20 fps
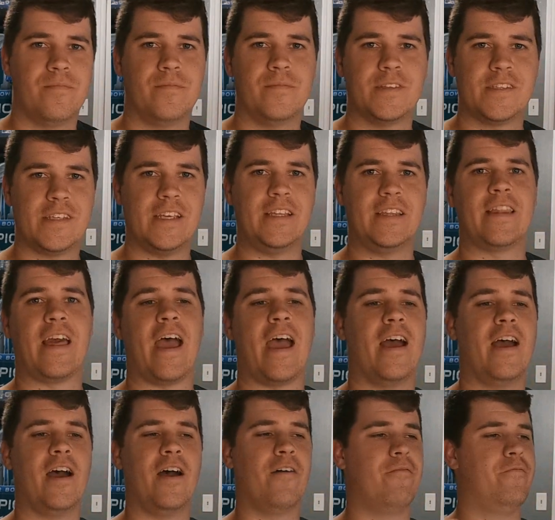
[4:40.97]
seeing
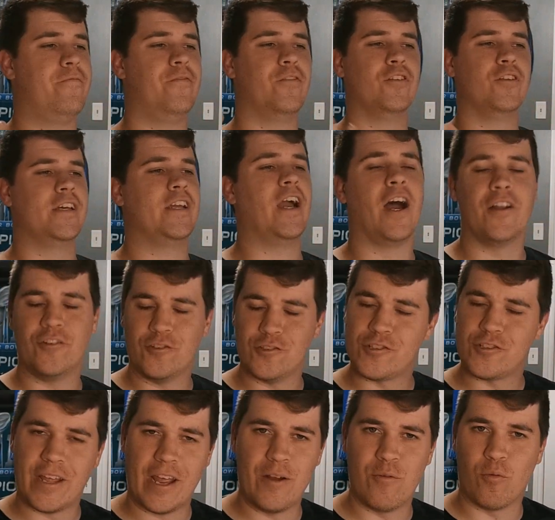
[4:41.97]
that, fully
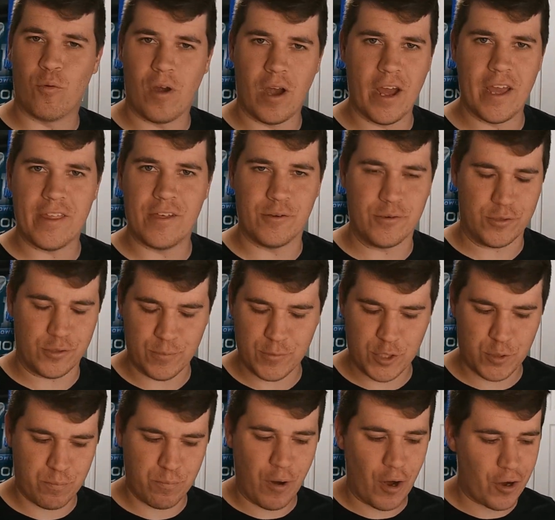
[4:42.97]
understand why there was so much
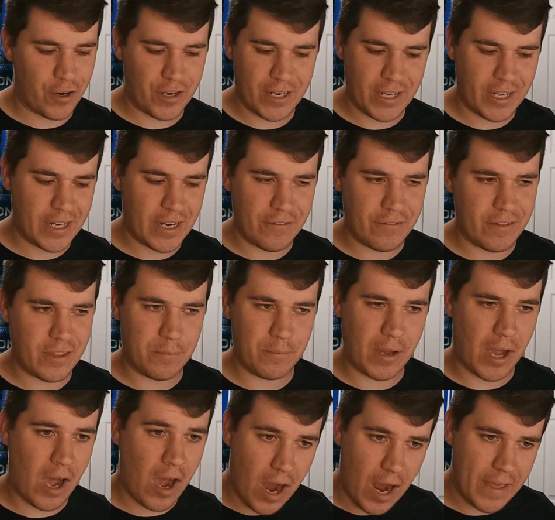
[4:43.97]
marketing and everything
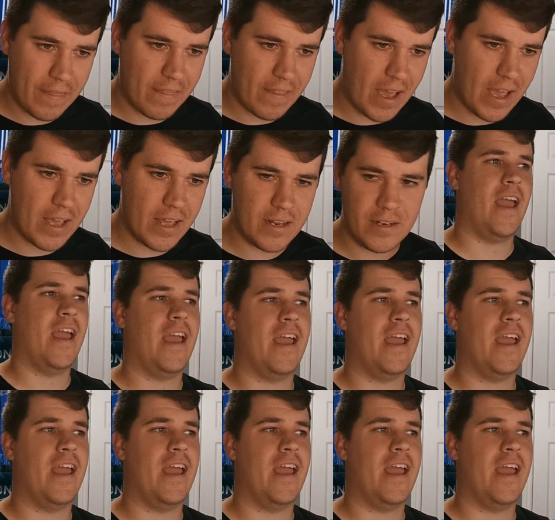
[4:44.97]
behind that.